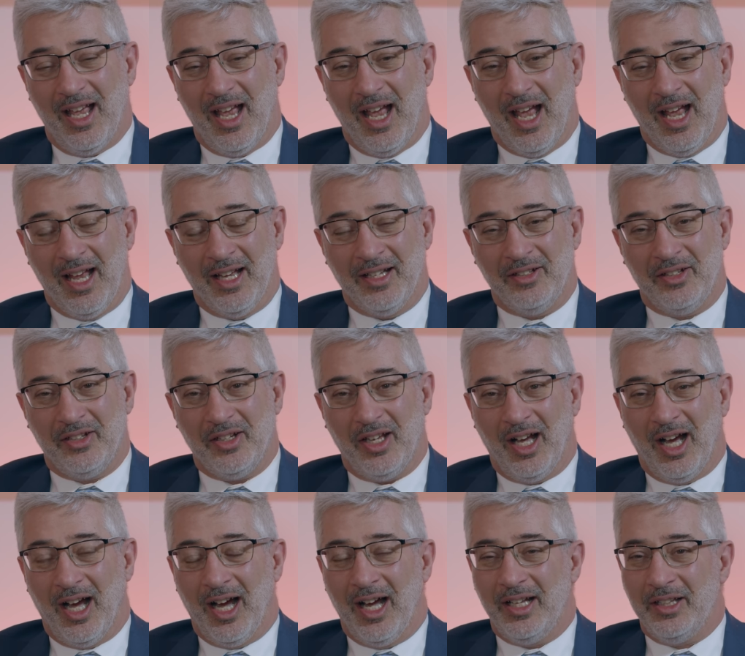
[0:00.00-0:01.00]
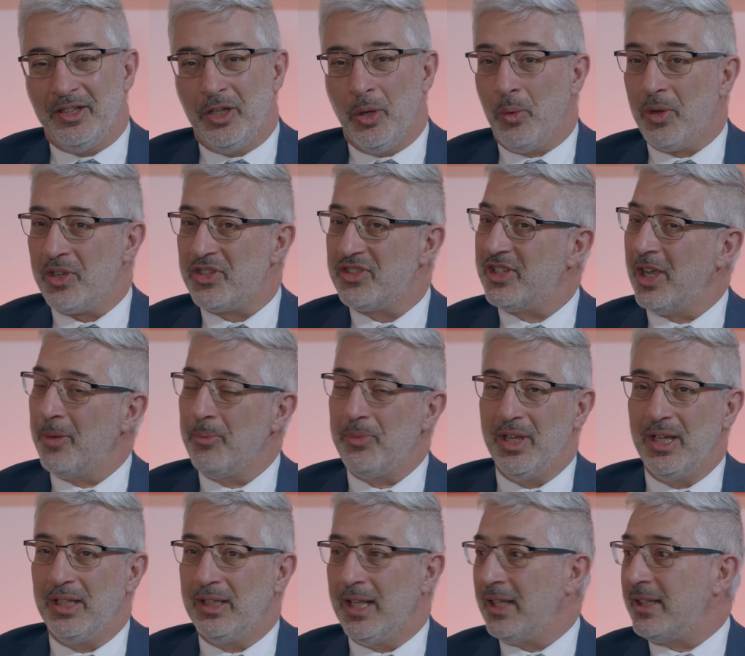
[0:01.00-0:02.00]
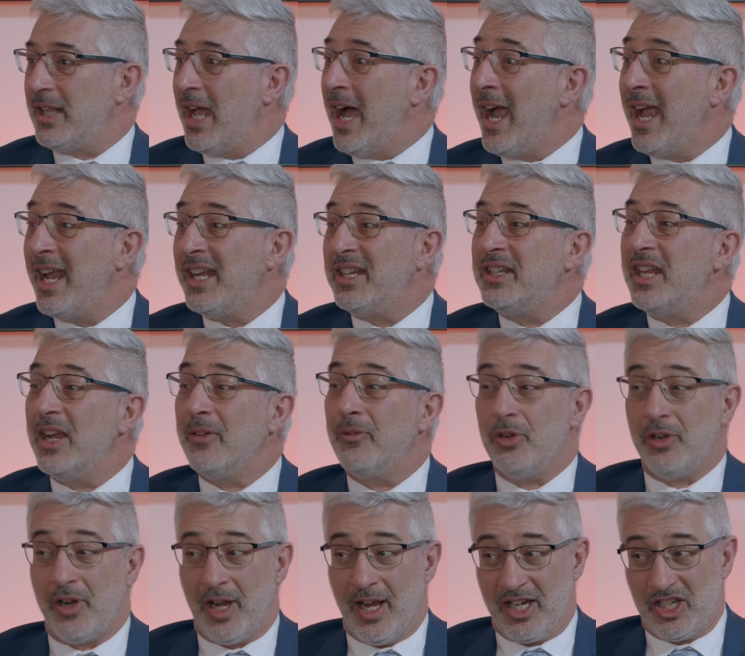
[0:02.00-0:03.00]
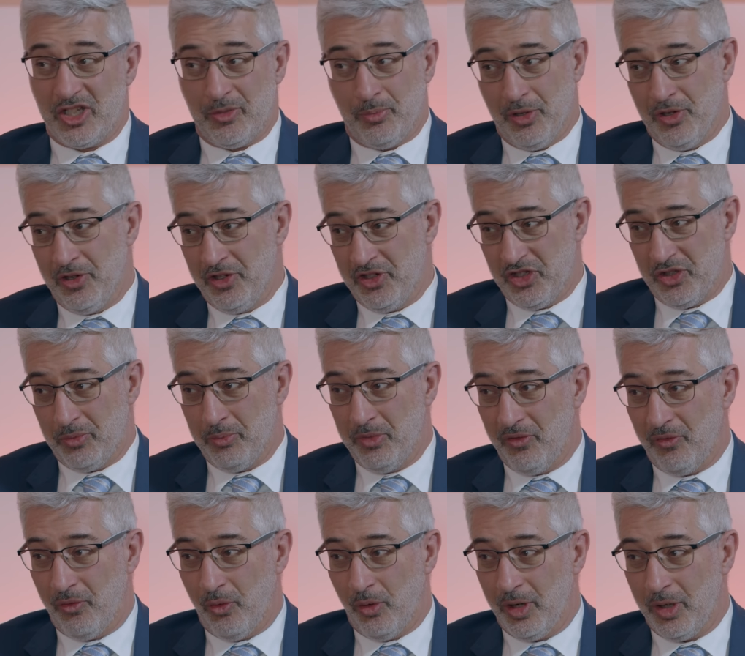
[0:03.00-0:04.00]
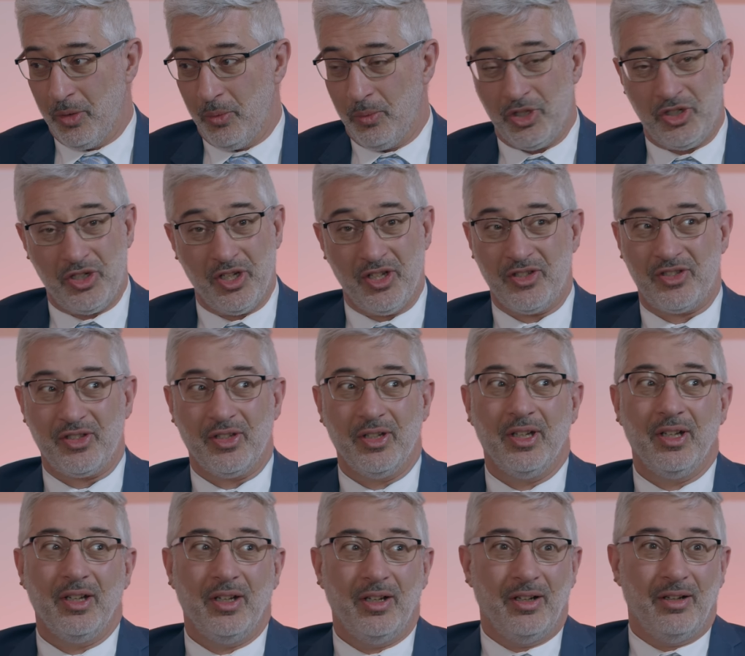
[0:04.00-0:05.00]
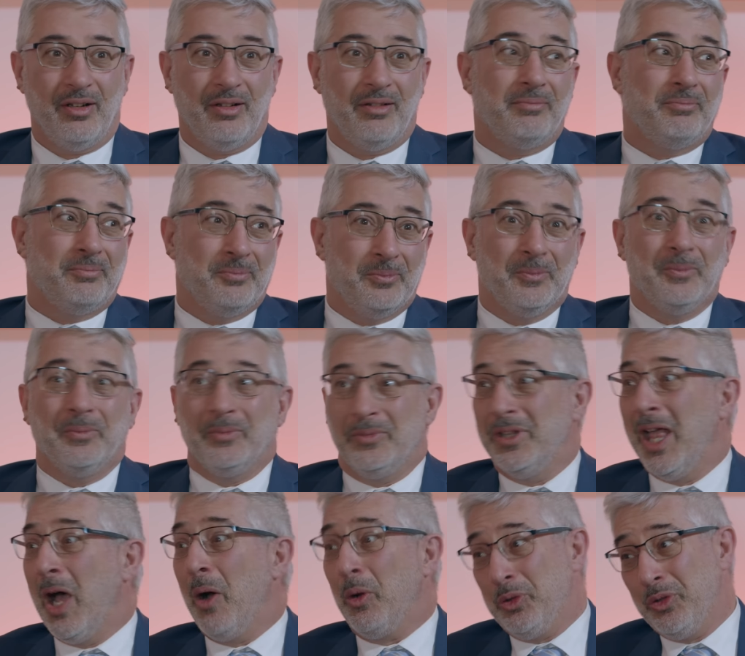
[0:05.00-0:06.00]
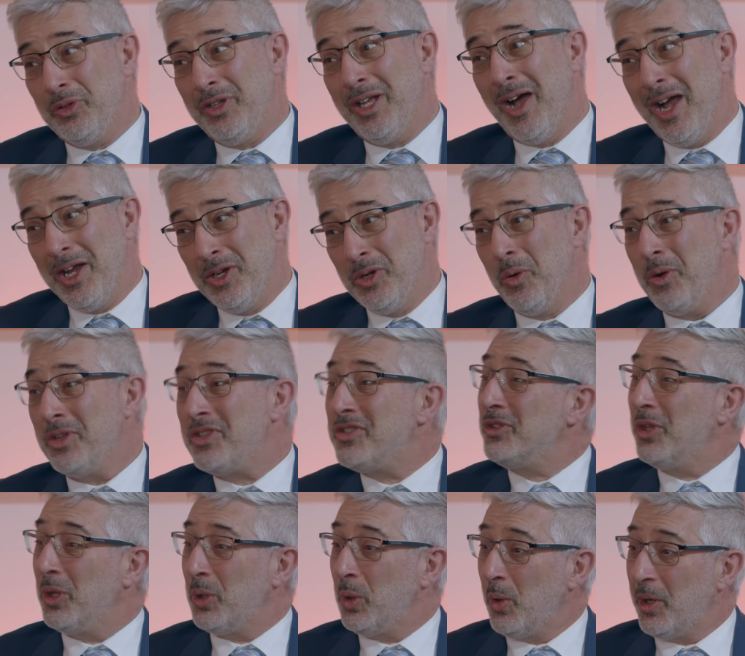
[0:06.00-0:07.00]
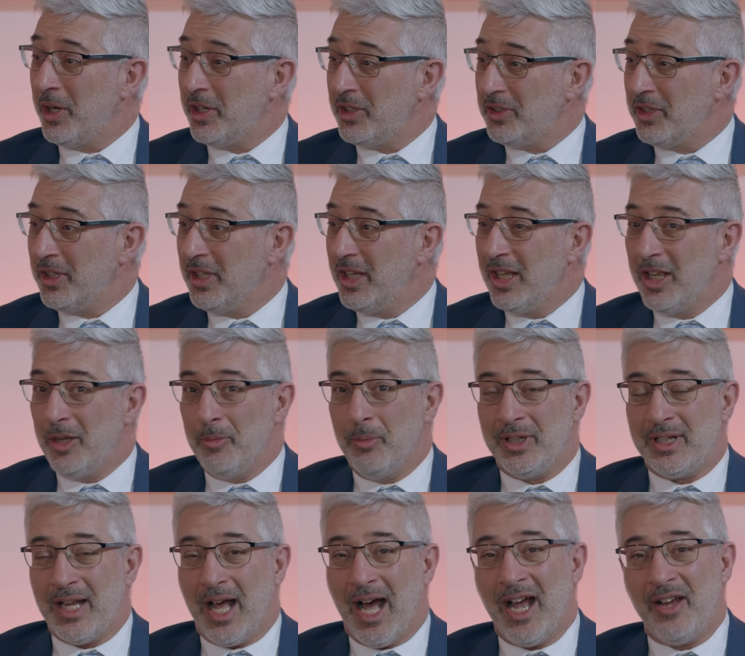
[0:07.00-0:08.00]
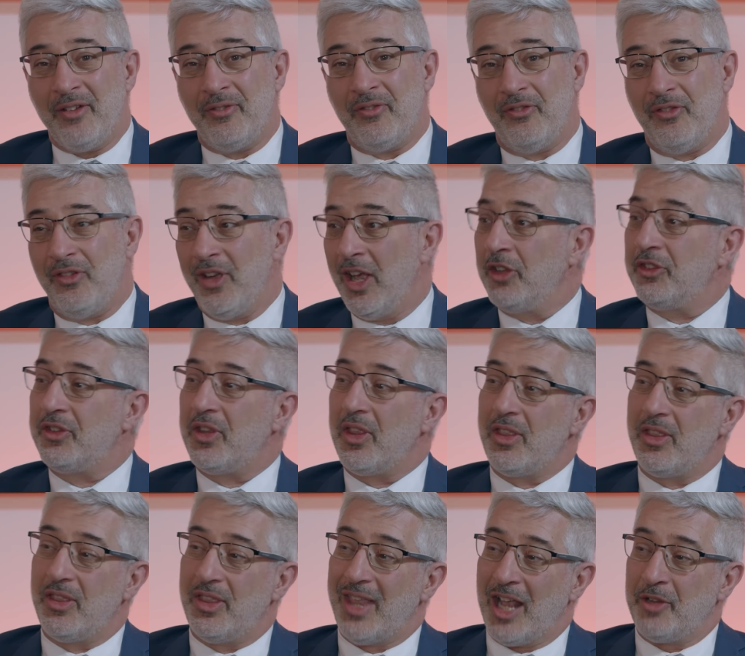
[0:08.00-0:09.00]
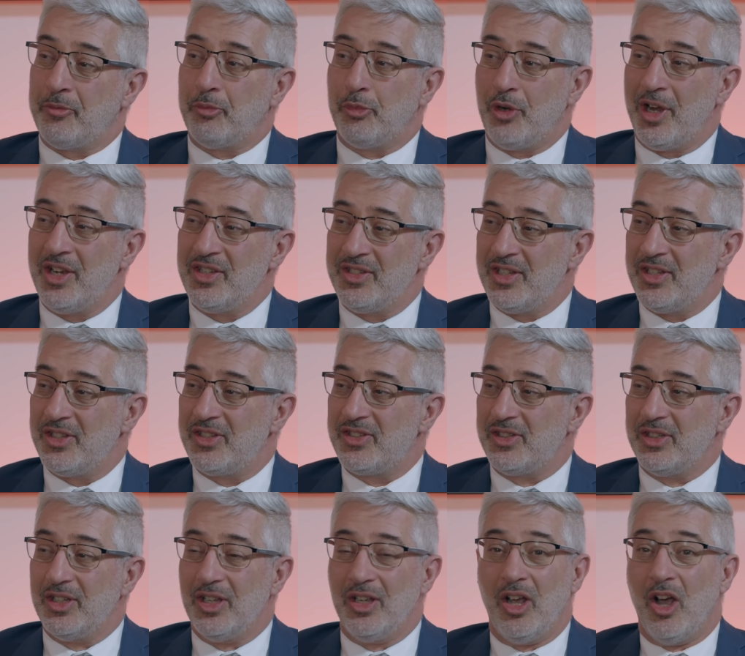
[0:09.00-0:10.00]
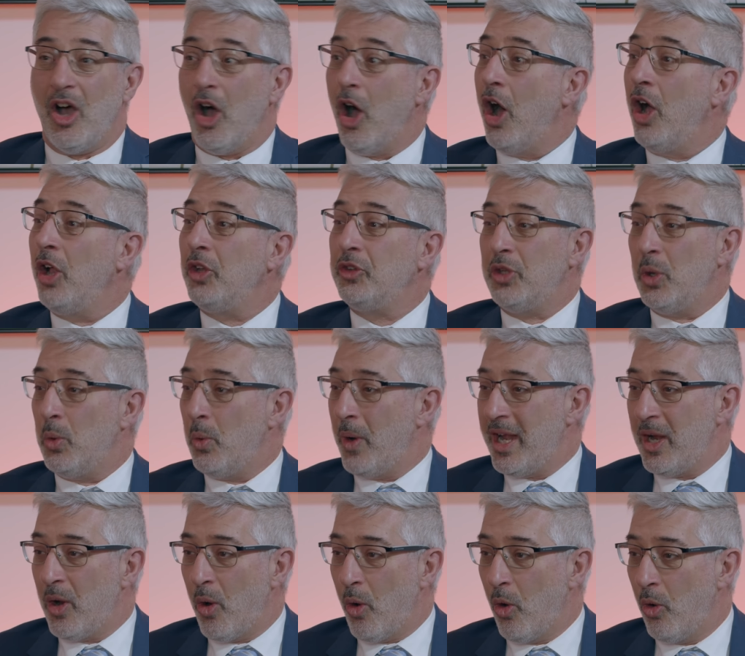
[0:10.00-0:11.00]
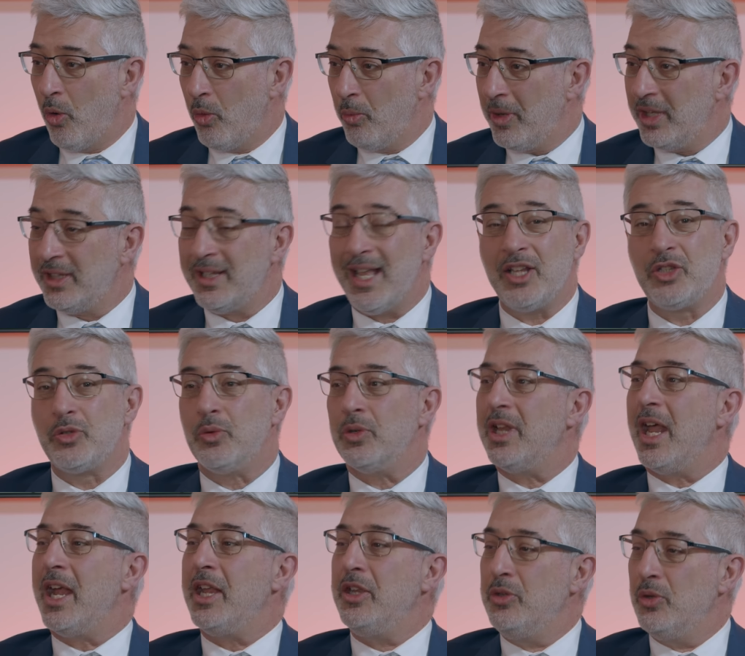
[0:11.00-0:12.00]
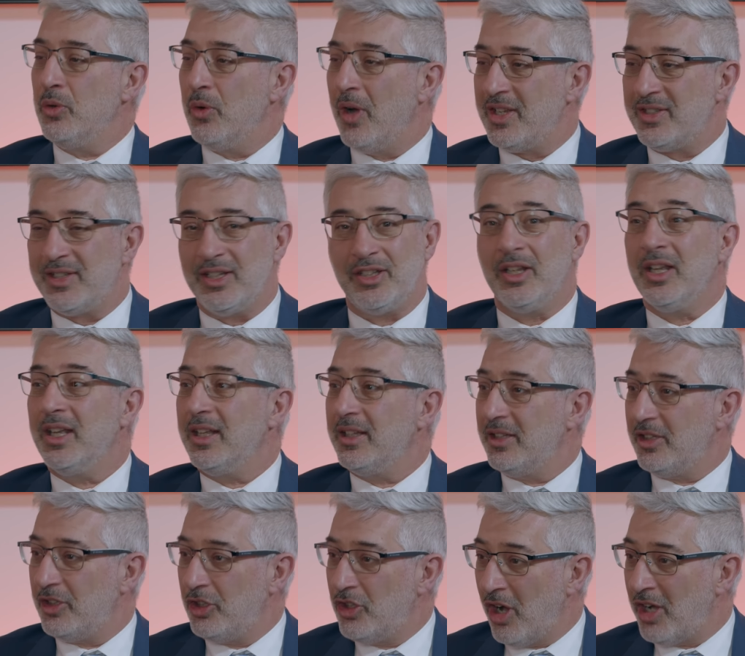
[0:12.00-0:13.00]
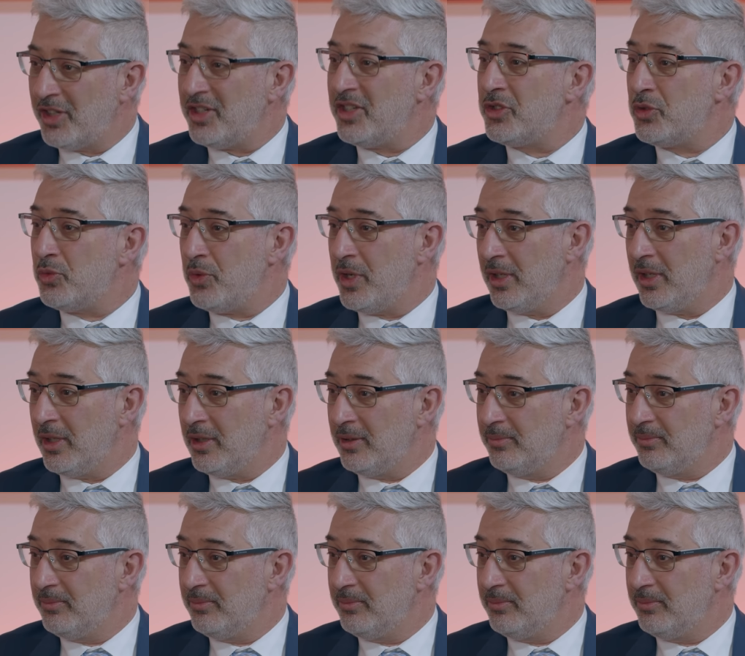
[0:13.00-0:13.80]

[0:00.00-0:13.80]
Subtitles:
And there was something that I had never experienced before, which is, now today I know it's the Lord, but I felt that presence all the way home. And that's when I knew, I said, God is real.